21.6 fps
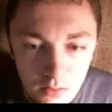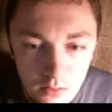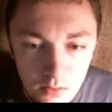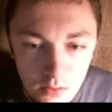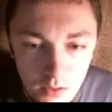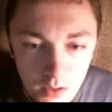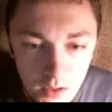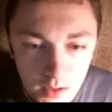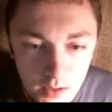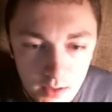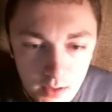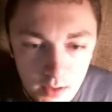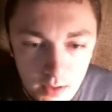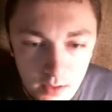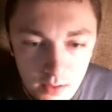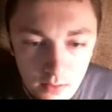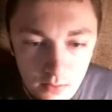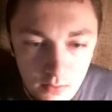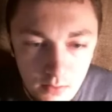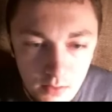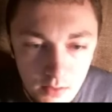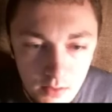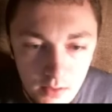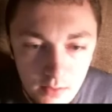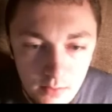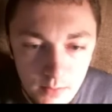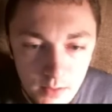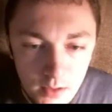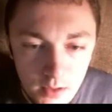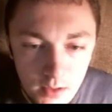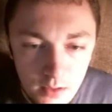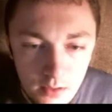like that noise,
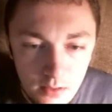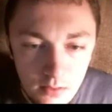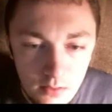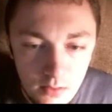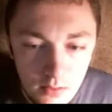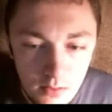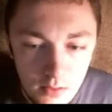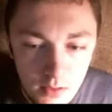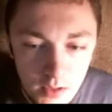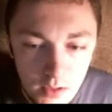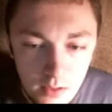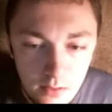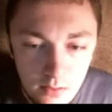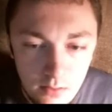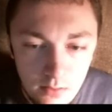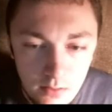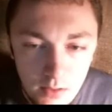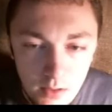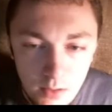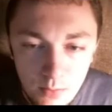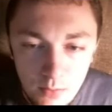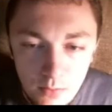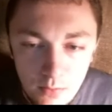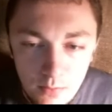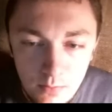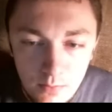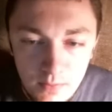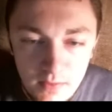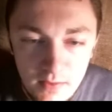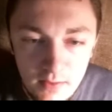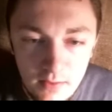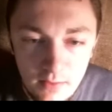man. Okay, the light bulb
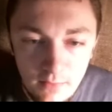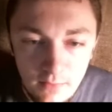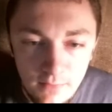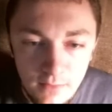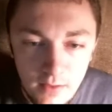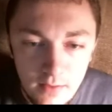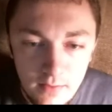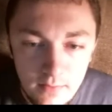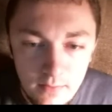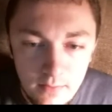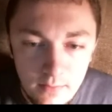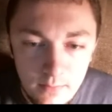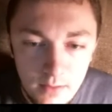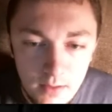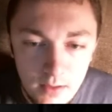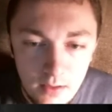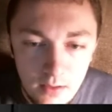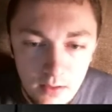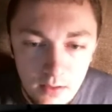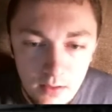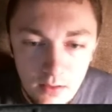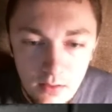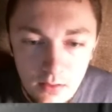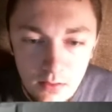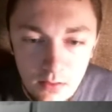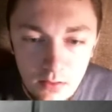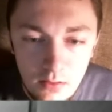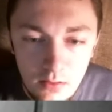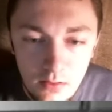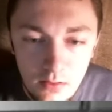signifies something in here.